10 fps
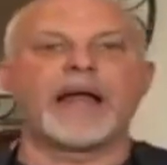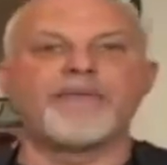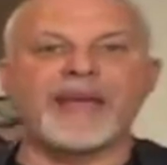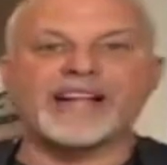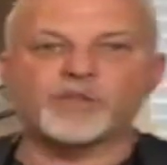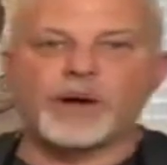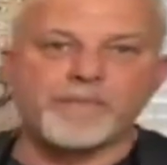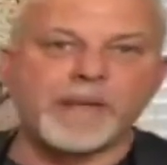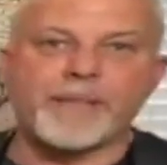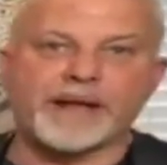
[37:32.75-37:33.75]
And that's
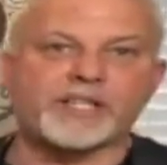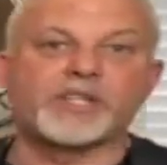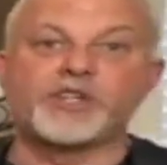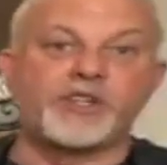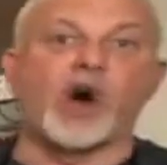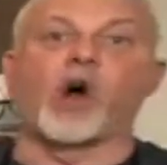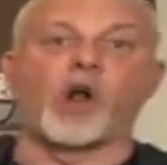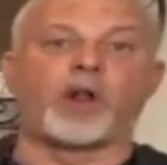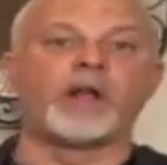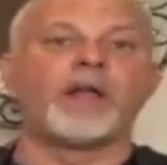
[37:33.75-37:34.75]
what mimics
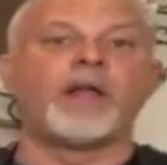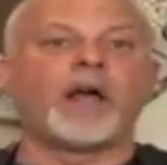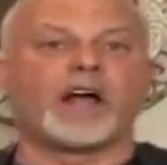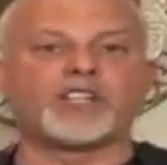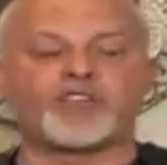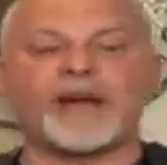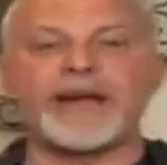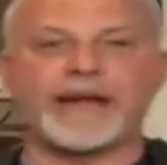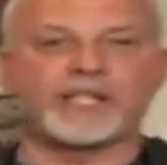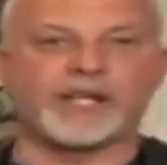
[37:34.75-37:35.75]
dull. A
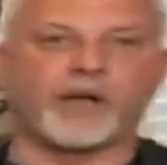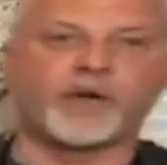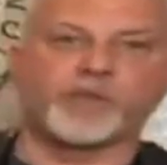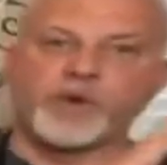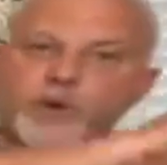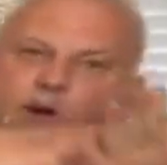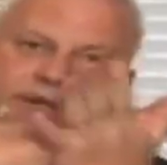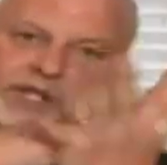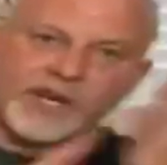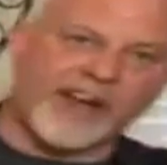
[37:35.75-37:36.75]
straightening steel is when you
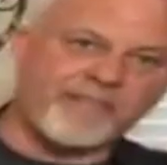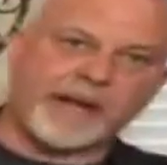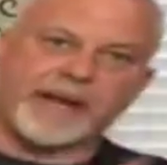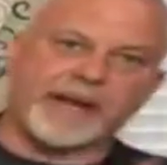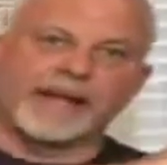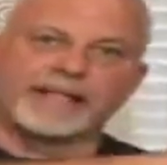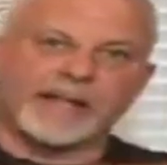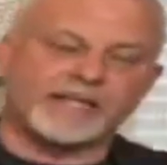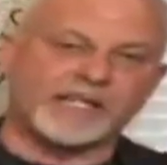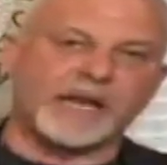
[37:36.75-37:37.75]
run this knife blade against
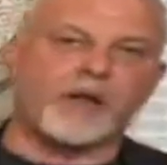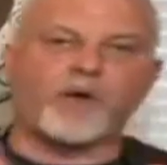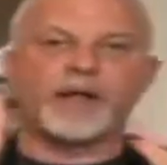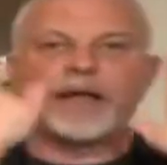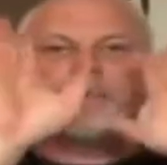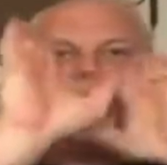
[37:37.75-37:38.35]
that steel, it